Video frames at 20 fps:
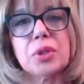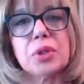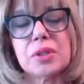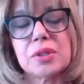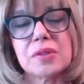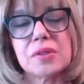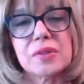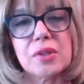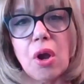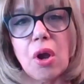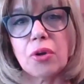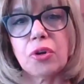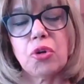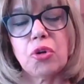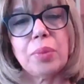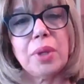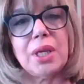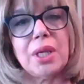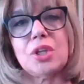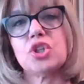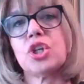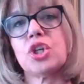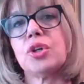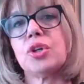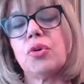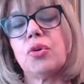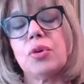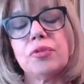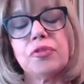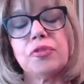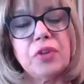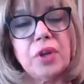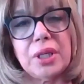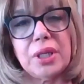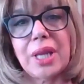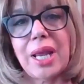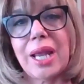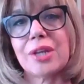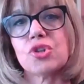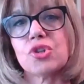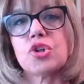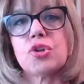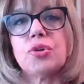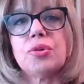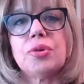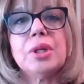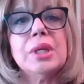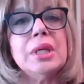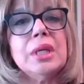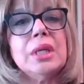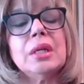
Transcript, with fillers: whether it's occupational, financial,